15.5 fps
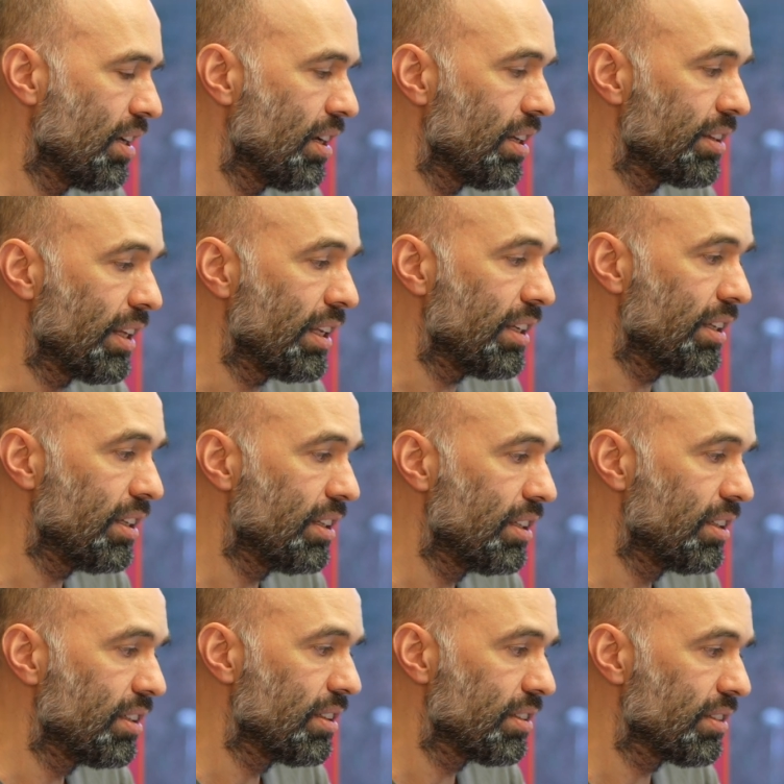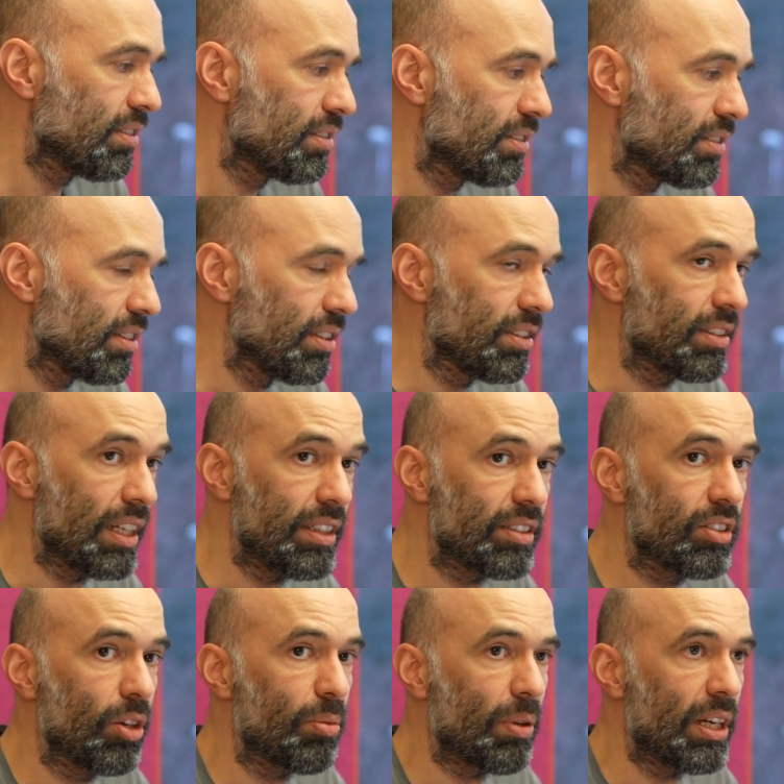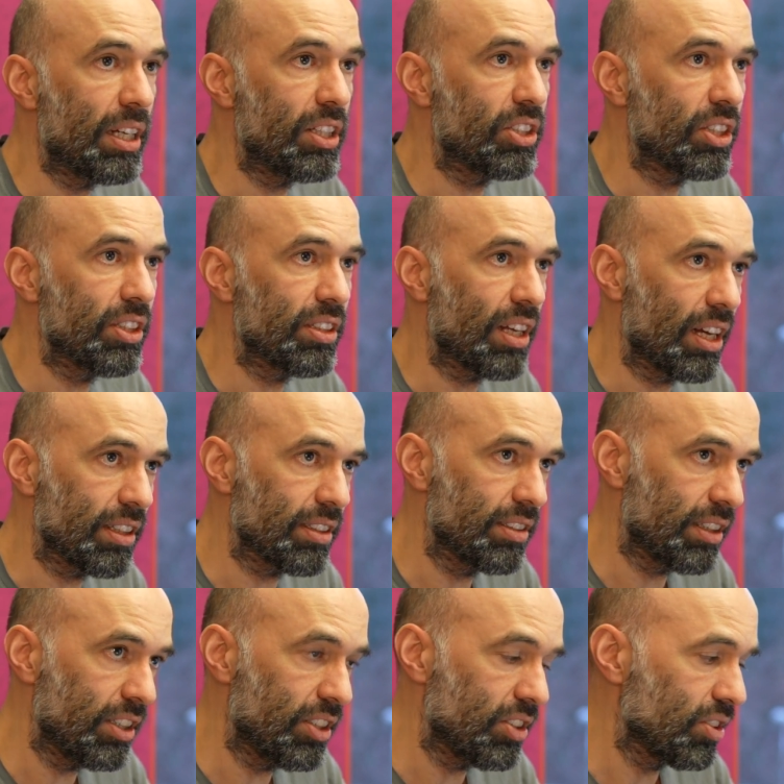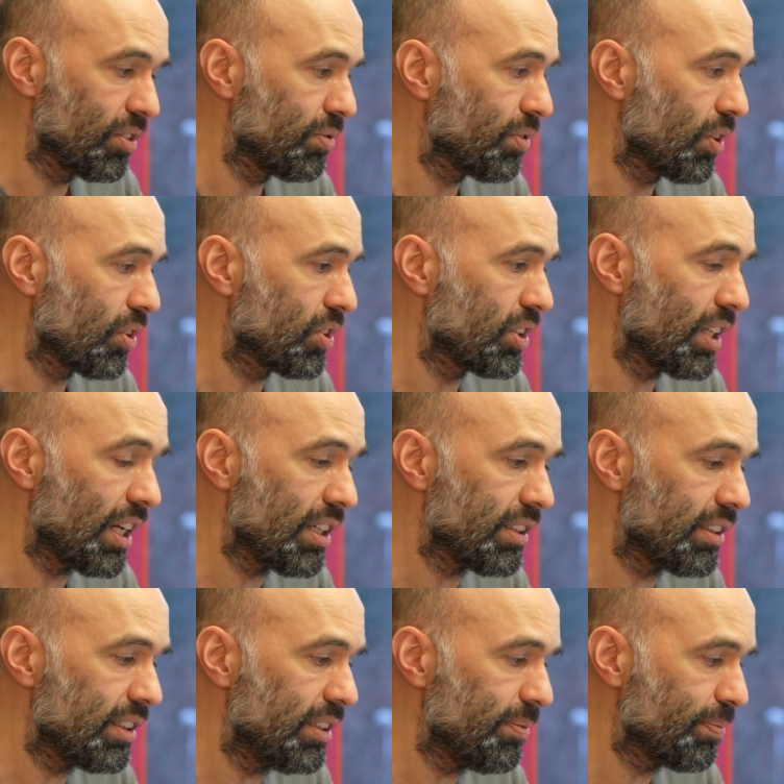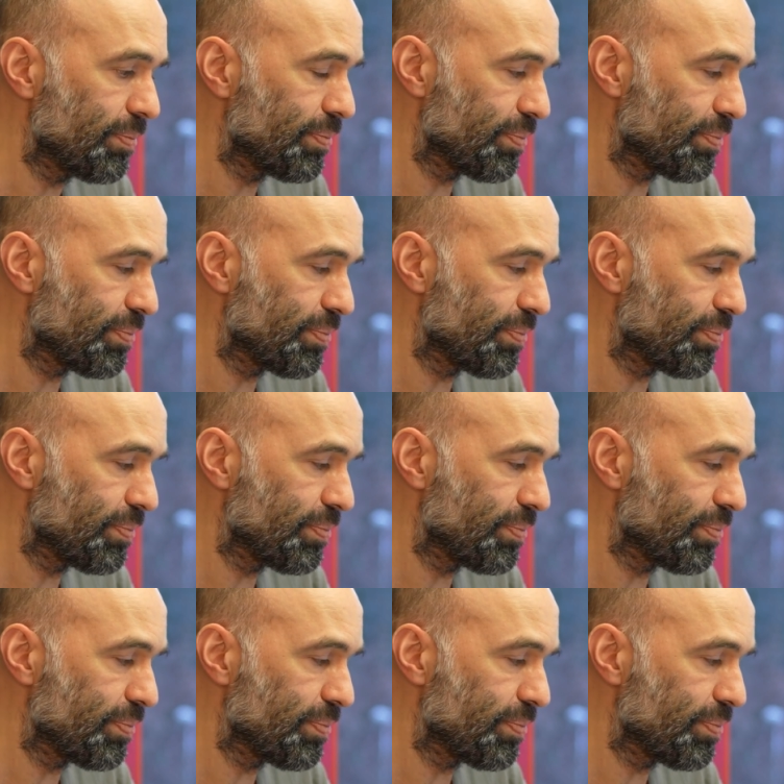Then the desktop agent has additional functionality,